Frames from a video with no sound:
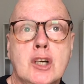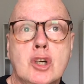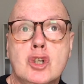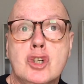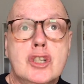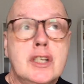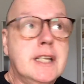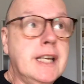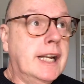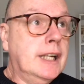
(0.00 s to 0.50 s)

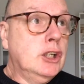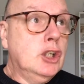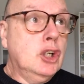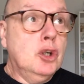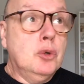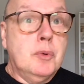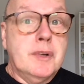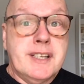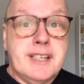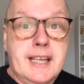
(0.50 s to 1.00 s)
Couldn't tell you who
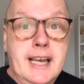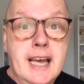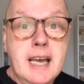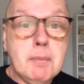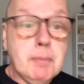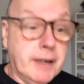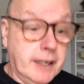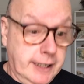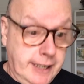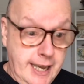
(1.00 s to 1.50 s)
was there,
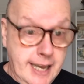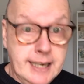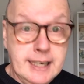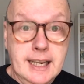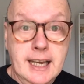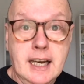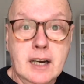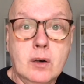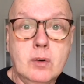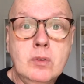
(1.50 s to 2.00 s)
but I can
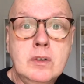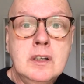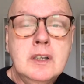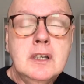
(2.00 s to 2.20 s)
now.